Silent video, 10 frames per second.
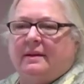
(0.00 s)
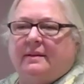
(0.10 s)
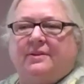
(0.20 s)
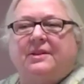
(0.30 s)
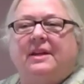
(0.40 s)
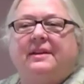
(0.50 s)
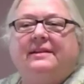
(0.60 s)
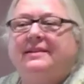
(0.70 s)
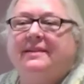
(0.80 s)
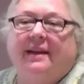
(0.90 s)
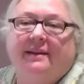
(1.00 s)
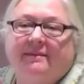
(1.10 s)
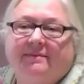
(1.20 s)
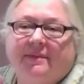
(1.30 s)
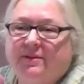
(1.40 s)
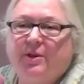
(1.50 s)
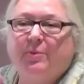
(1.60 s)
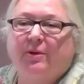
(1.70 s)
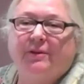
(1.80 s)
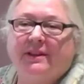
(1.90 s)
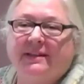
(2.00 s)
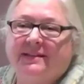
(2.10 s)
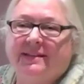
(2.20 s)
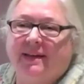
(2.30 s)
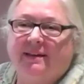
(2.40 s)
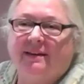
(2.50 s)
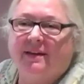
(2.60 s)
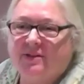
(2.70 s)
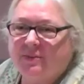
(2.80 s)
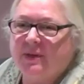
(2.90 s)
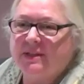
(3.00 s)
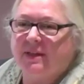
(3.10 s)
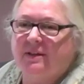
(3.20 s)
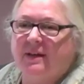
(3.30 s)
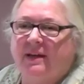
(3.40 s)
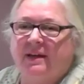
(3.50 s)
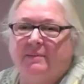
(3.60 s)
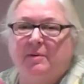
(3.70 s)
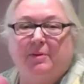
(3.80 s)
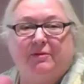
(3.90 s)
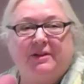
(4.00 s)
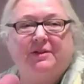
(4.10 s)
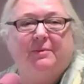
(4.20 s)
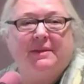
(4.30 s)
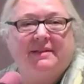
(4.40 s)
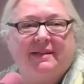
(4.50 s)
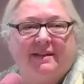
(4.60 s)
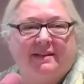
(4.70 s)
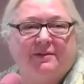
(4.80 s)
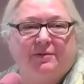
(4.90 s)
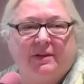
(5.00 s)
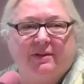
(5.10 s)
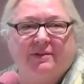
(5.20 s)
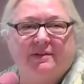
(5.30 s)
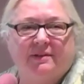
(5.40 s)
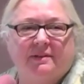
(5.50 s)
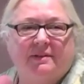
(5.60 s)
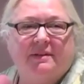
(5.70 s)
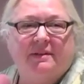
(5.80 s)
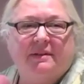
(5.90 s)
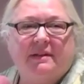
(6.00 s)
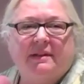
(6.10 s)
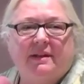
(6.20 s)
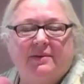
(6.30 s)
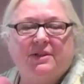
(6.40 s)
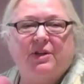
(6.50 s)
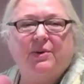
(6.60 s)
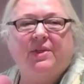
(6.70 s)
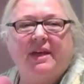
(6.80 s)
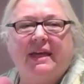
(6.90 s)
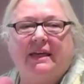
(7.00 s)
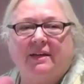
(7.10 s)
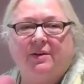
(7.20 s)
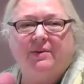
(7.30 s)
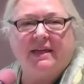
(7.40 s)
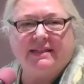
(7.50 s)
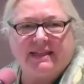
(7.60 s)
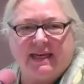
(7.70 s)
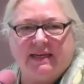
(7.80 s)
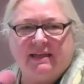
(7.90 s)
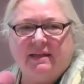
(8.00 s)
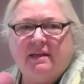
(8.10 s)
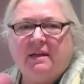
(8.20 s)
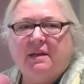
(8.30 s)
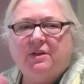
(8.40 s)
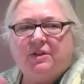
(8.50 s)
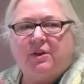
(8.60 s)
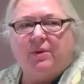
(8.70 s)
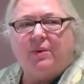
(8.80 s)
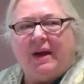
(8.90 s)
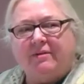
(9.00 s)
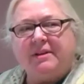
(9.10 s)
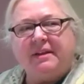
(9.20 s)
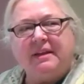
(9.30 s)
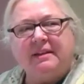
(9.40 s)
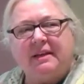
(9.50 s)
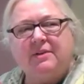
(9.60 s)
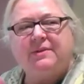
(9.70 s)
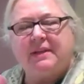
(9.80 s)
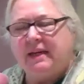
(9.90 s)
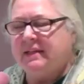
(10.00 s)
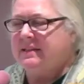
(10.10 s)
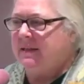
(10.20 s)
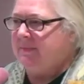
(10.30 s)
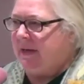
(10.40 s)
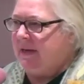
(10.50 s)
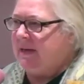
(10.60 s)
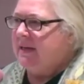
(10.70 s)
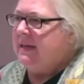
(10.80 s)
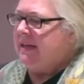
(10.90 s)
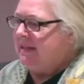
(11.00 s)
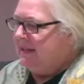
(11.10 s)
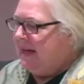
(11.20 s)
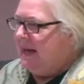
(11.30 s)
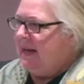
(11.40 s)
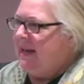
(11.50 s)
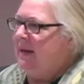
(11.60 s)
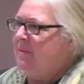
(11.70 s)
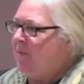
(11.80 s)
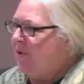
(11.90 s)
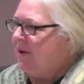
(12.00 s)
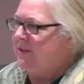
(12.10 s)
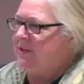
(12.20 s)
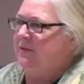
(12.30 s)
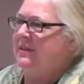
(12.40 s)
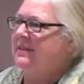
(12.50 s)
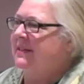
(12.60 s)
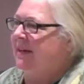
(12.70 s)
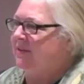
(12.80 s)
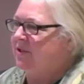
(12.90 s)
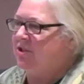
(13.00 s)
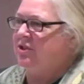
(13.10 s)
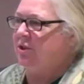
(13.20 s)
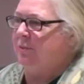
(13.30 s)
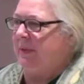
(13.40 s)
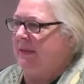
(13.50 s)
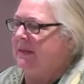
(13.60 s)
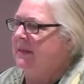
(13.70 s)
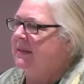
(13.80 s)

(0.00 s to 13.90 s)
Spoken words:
There's nothing to say. There's no perfect thing to say. I just want to tell you that, and I'm a professional. I've been studying this for years. There is no thing you can say. So everything that you say to somebody in the line at a memorial service sounds stupid,